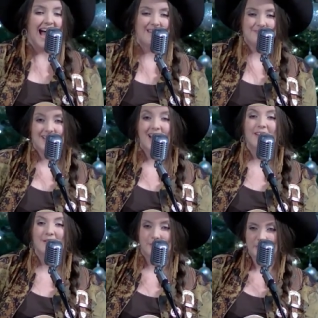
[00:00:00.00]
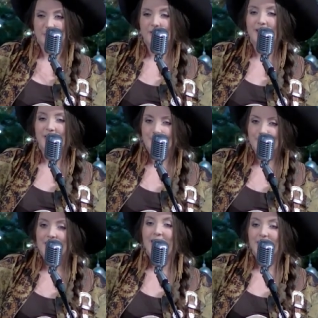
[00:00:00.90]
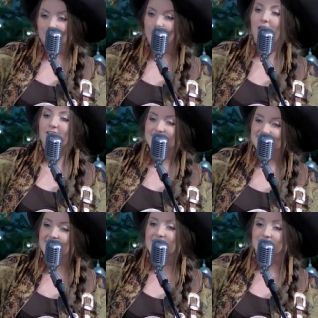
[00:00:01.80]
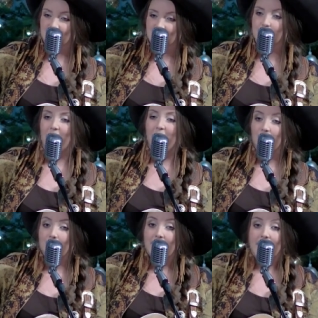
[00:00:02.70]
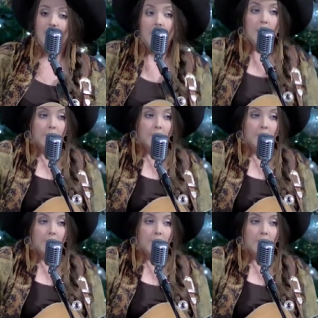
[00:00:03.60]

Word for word: I've been everywhere, man. Across the deserts bare, man.